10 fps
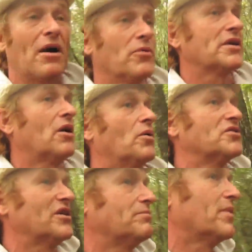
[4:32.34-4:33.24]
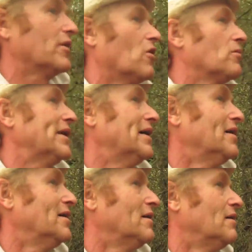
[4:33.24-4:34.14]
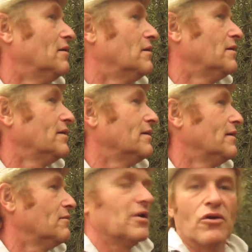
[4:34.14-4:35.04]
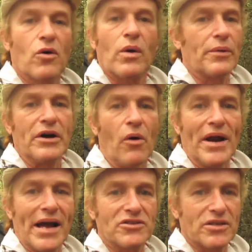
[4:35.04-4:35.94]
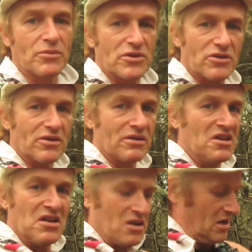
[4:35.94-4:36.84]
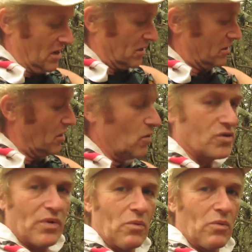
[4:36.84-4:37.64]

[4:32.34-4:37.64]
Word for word: not really going to Sitting Bear, are we? Not tonight. We don't know where we're going, actually. We're just going to go as we